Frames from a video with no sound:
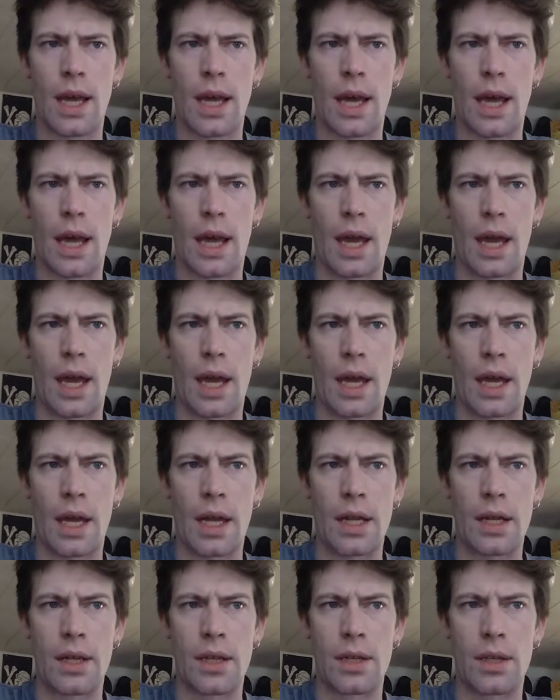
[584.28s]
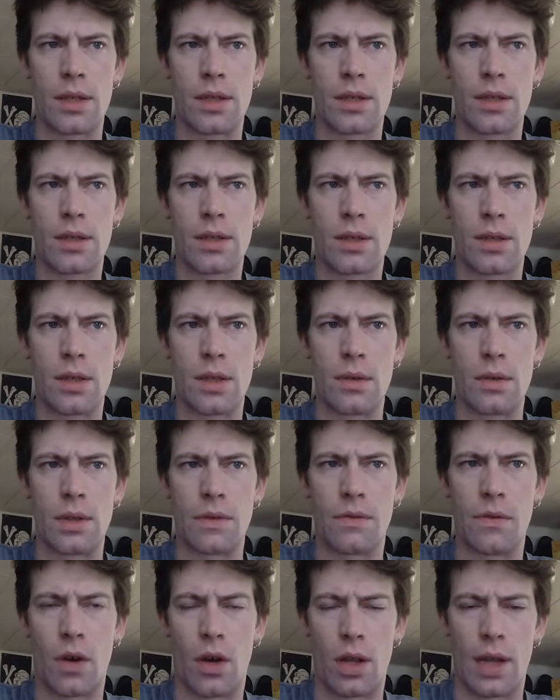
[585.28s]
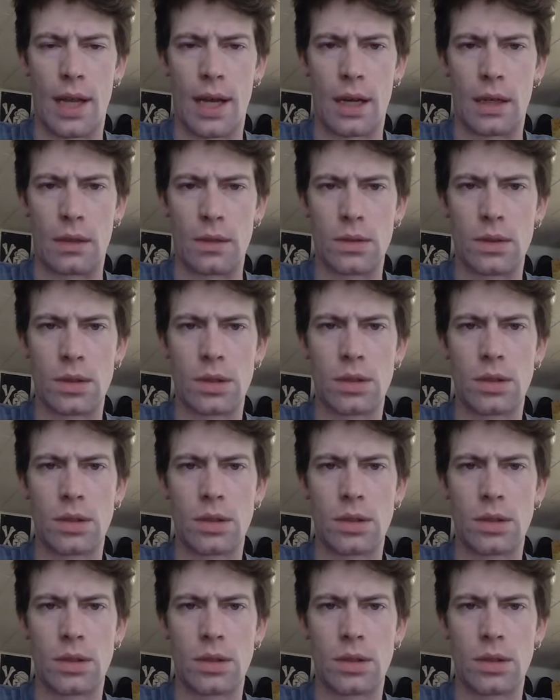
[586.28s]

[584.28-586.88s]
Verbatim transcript: and there was a fallout,